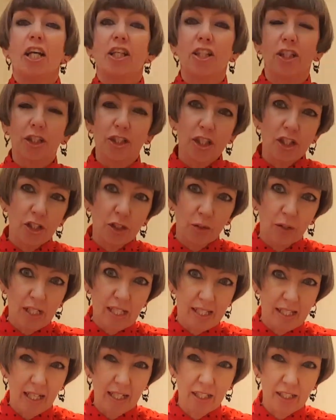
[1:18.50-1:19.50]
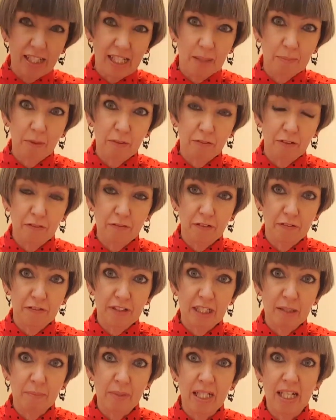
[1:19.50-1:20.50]
You're just going to set your timer for
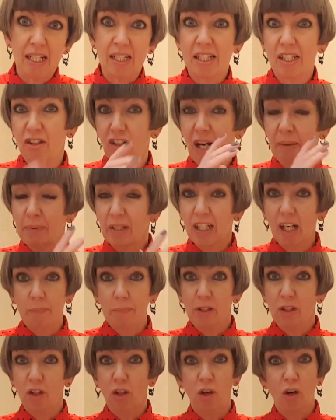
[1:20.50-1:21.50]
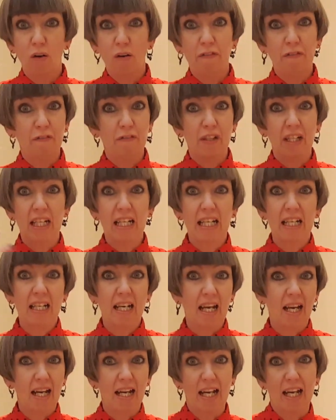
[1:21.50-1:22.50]
15 minutes, grab a cup of coffee
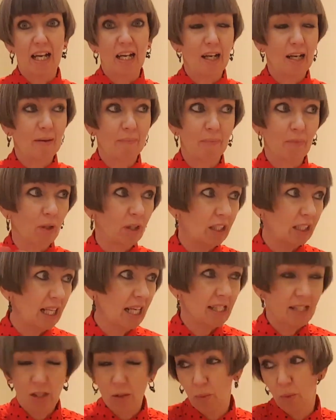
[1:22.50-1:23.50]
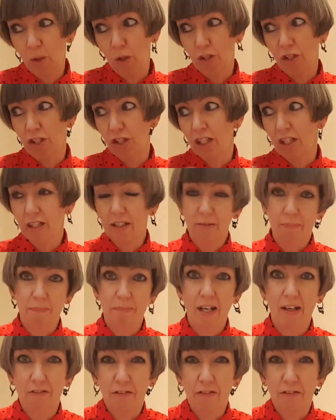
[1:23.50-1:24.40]
or a glass of water.